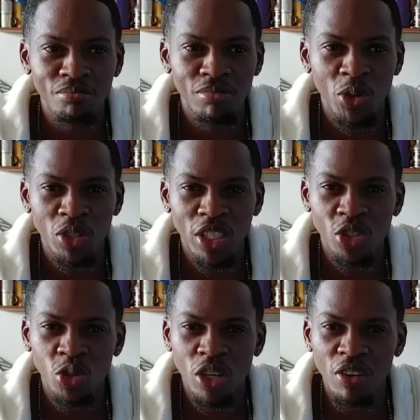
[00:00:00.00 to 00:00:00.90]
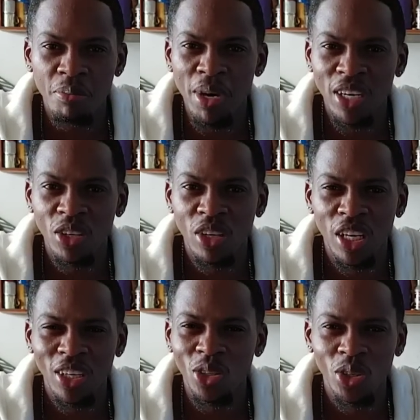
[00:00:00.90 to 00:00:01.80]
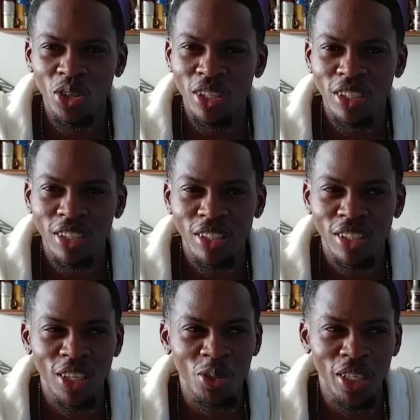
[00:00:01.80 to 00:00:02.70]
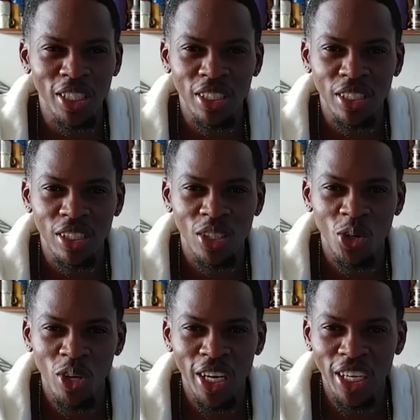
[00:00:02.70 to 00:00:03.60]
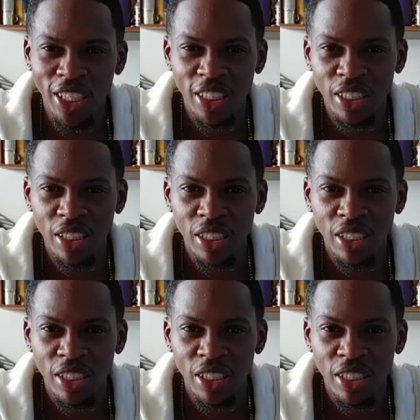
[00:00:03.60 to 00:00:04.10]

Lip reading: it was a stroke of bad luck and good luck. You know, and how I got it.